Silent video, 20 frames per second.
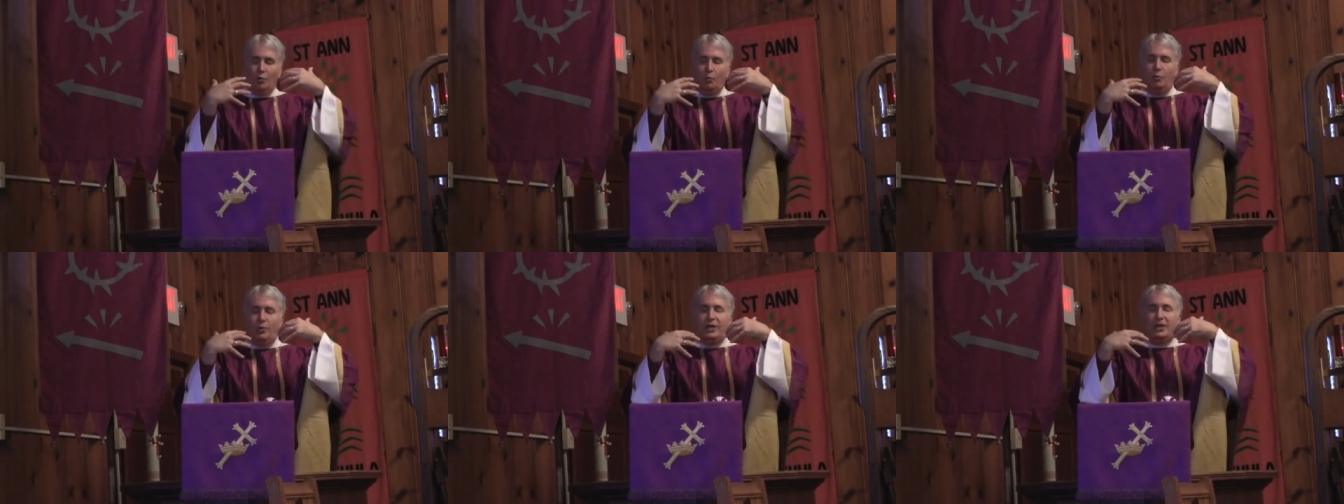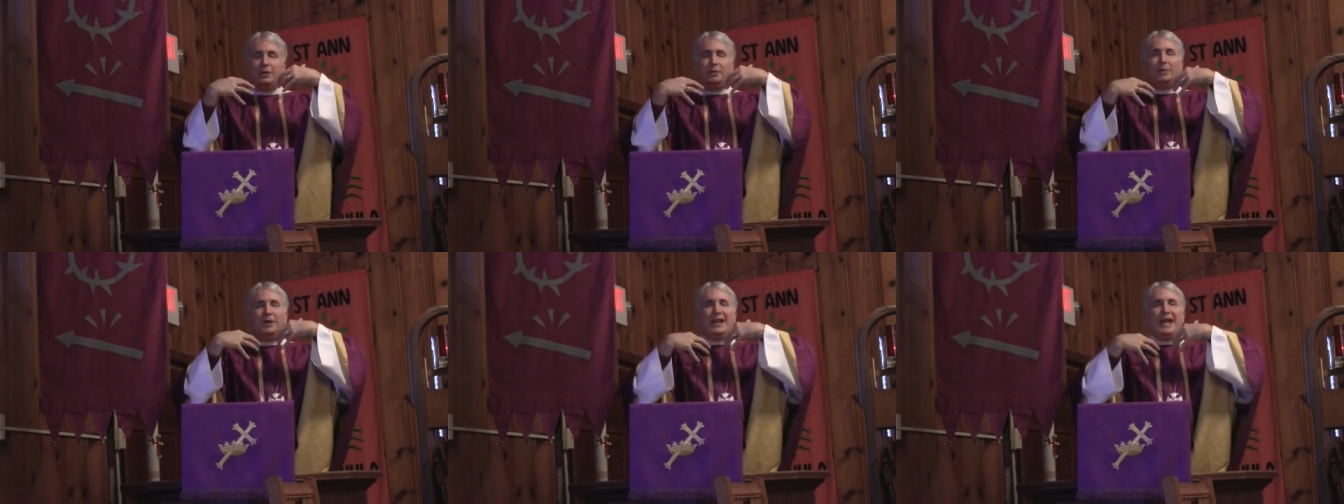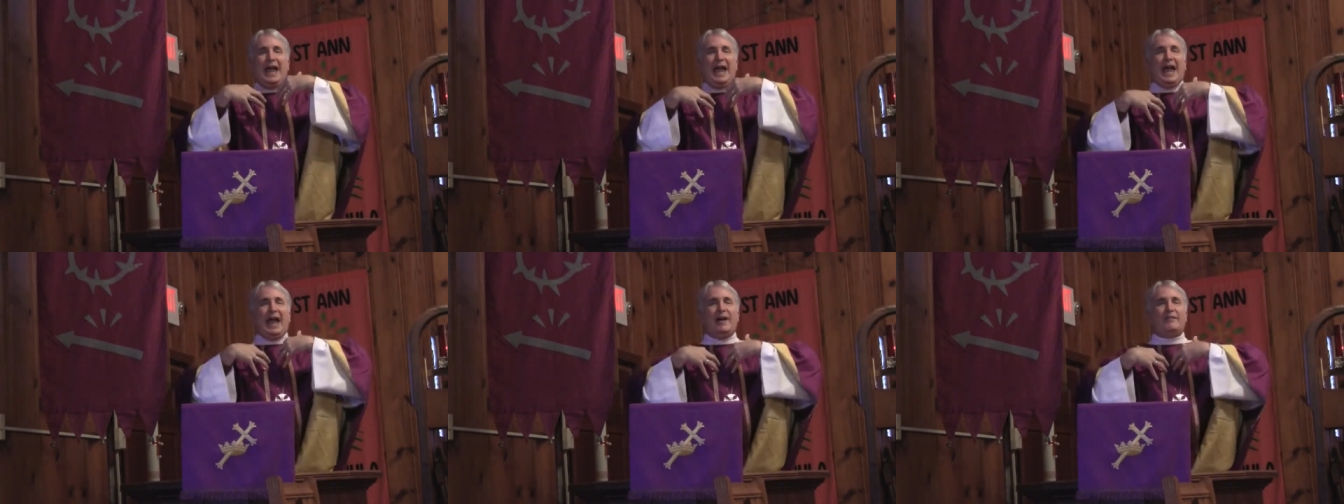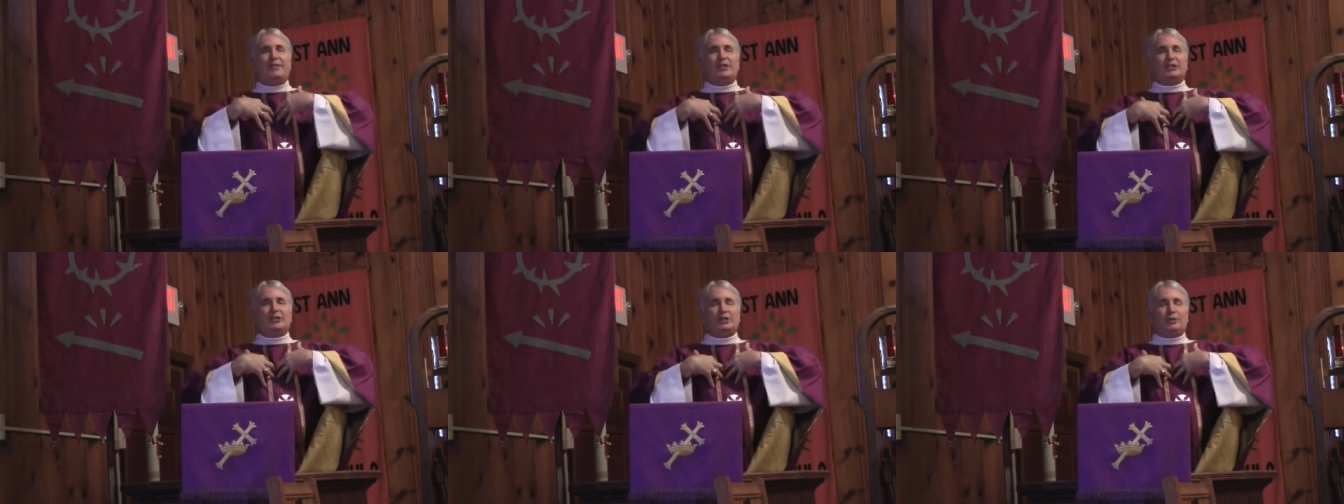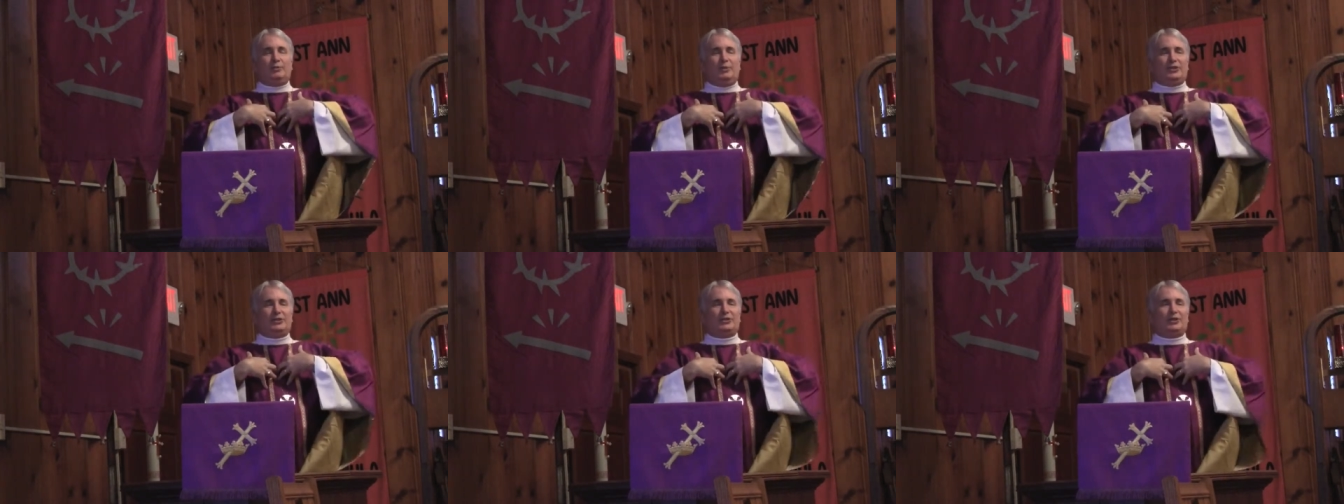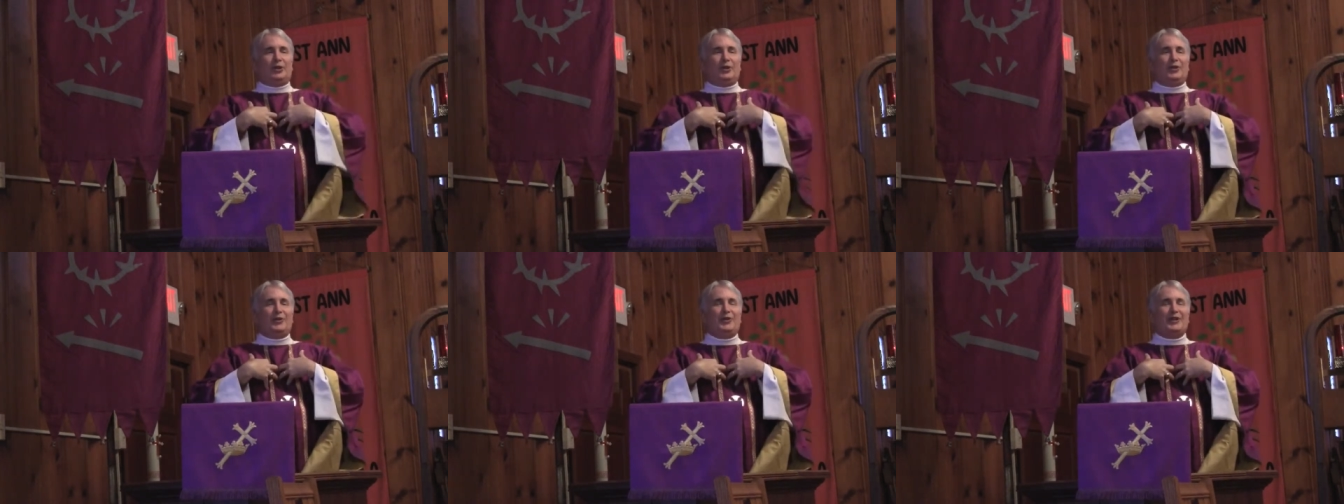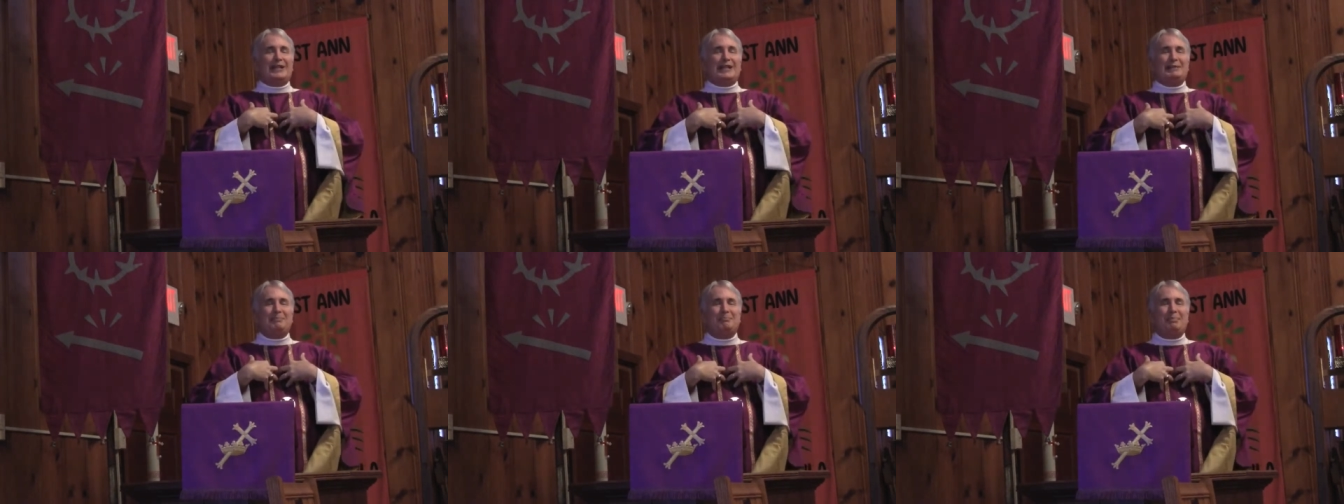we would have as a result
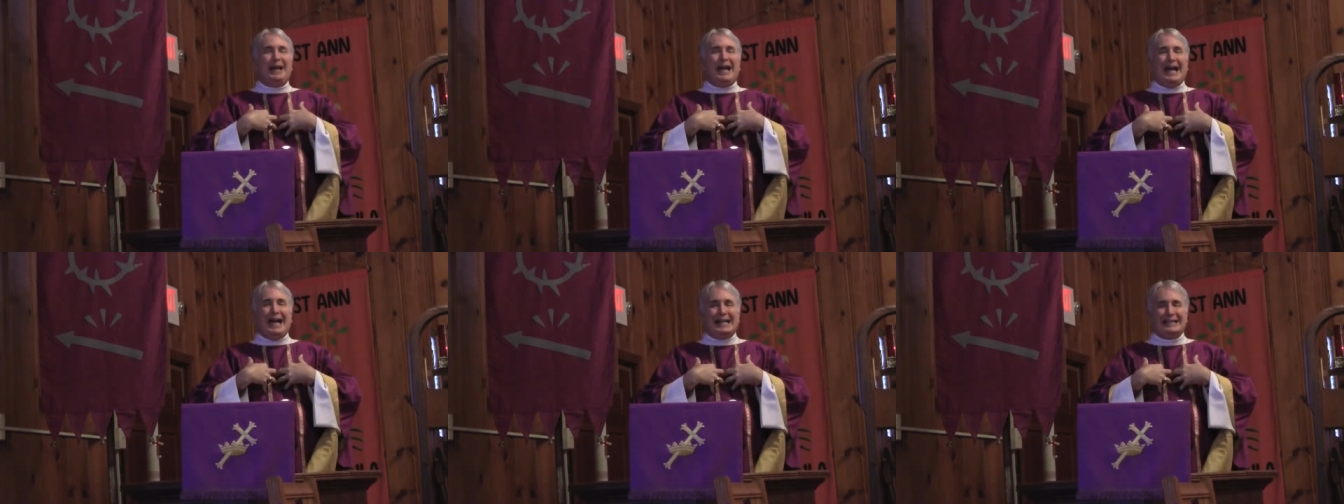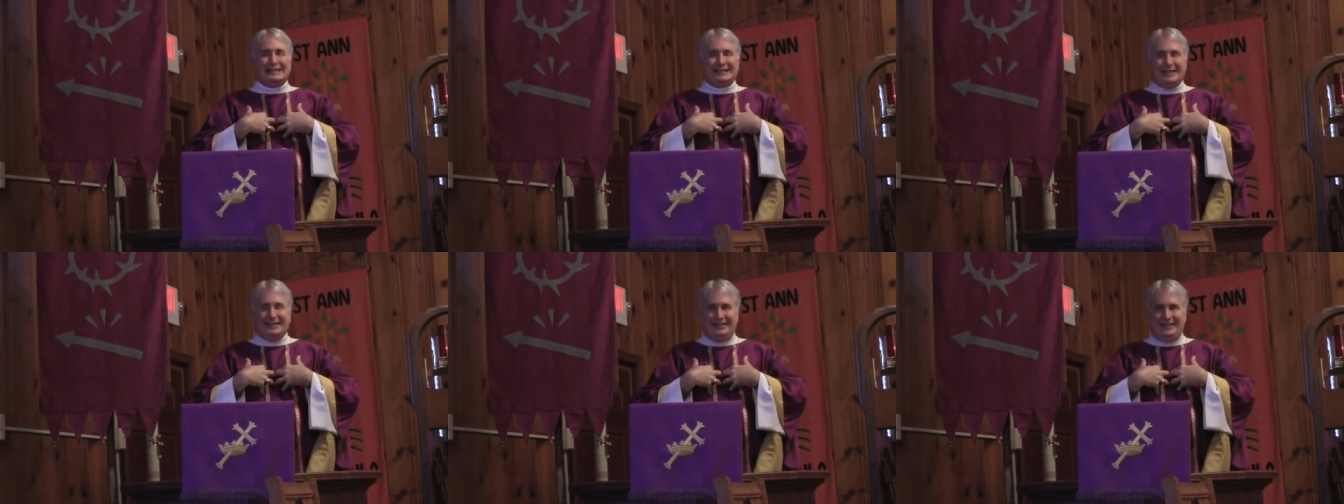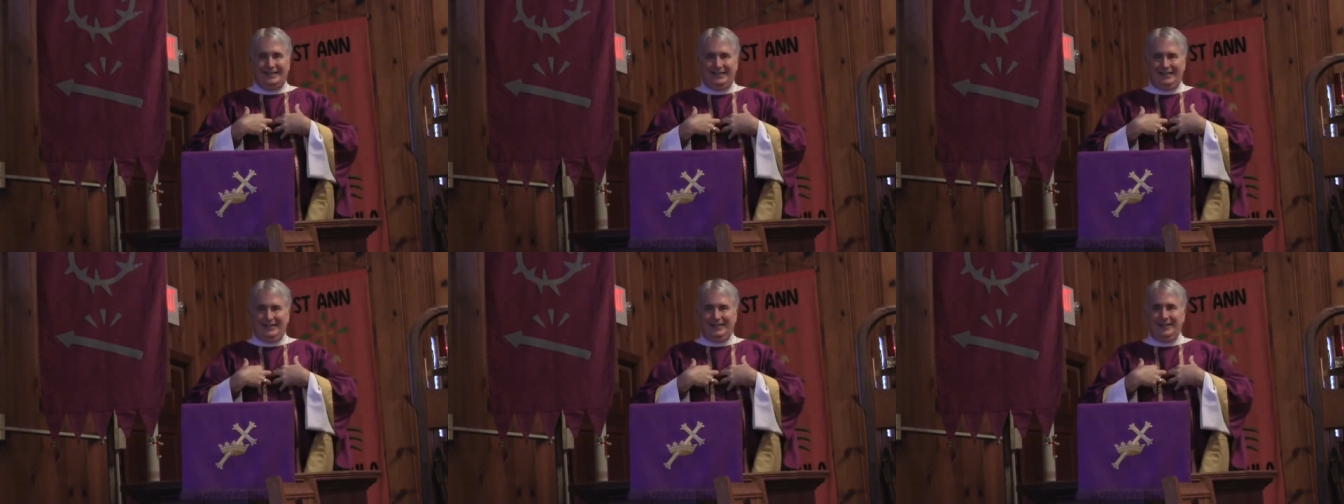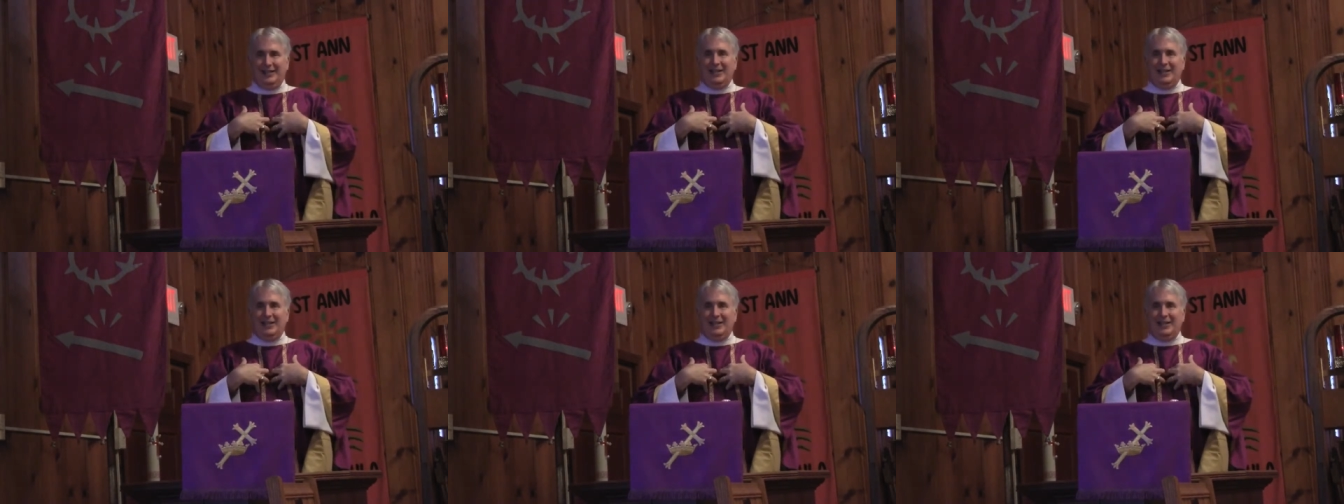the capacity